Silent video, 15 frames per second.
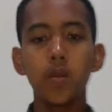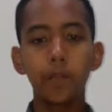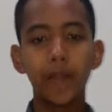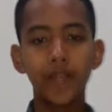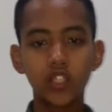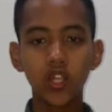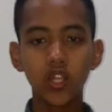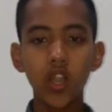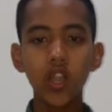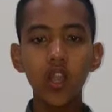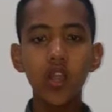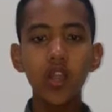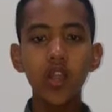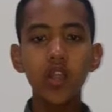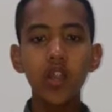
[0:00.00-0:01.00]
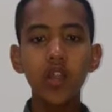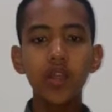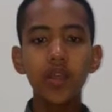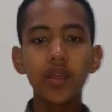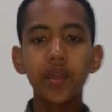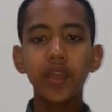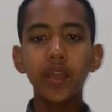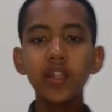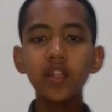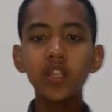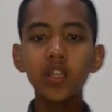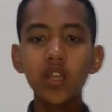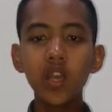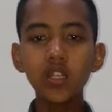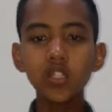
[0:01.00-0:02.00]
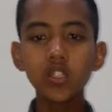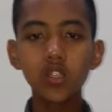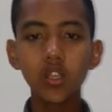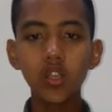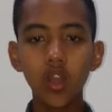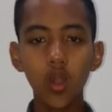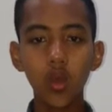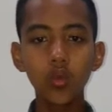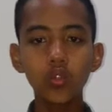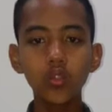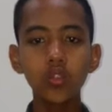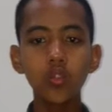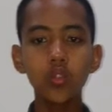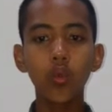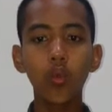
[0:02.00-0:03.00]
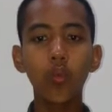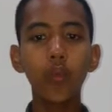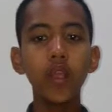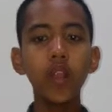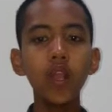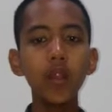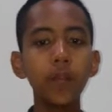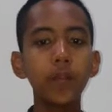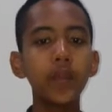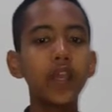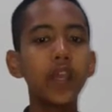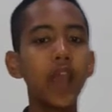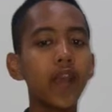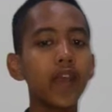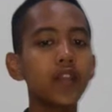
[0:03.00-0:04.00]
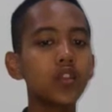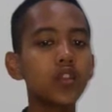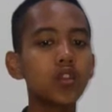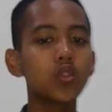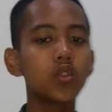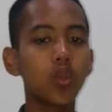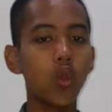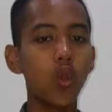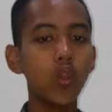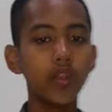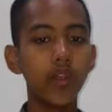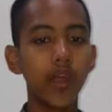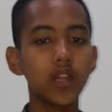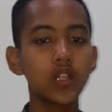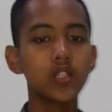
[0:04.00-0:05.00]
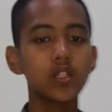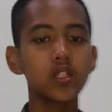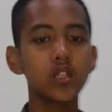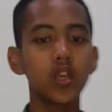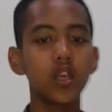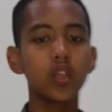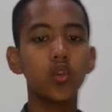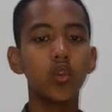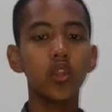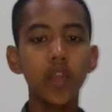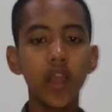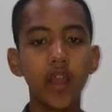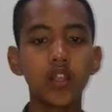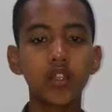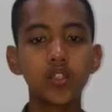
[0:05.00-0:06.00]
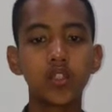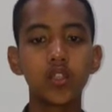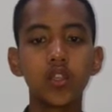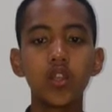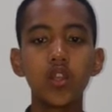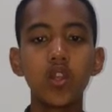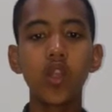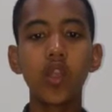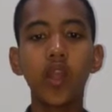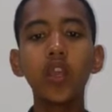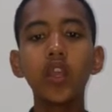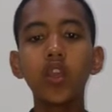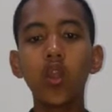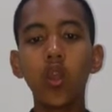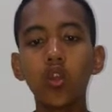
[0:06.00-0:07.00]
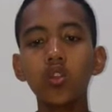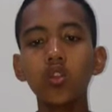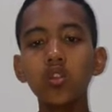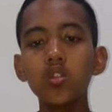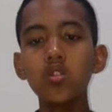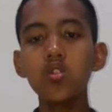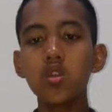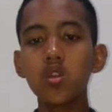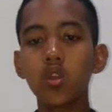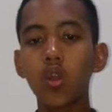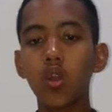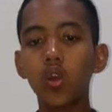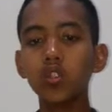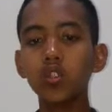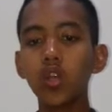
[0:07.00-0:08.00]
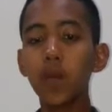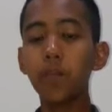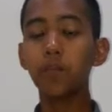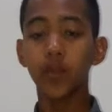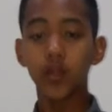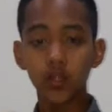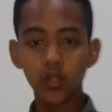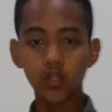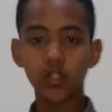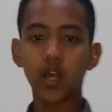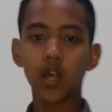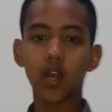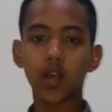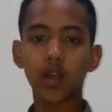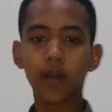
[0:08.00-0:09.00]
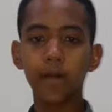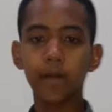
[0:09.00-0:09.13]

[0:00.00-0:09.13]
Matter in the gas cloud will begin to condense into a dense region called a protostar.